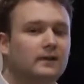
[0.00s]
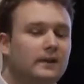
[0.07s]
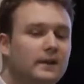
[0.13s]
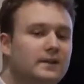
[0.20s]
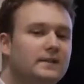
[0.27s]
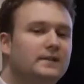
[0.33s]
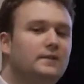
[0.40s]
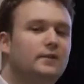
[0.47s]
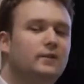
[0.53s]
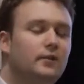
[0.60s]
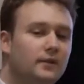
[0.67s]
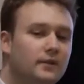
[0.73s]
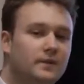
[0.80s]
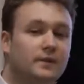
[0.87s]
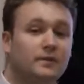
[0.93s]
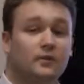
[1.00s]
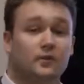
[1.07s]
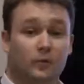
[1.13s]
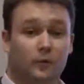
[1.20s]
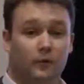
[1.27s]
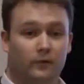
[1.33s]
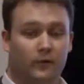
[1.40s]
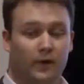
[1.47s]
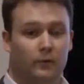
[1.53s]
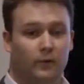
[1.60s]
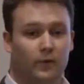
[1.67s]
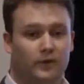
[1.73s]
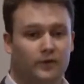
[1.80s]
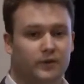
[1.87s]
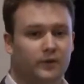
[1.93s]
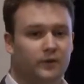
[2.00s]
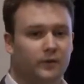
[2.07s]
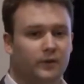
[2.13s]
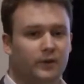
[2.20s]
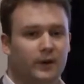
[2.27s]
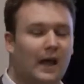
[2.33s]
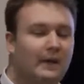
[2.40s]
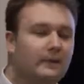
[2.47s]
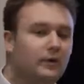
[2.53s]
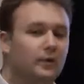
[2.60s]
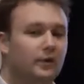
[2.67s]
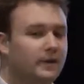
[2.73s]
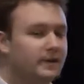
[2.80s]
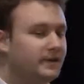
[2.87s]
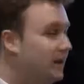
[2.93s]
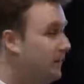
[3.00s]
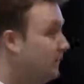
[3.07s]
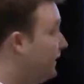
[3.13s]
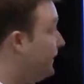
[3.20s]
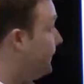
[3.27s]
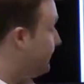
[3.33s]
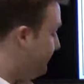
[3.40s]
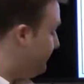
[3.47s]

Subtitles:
Let's use the DuPont framework to have a look at this company.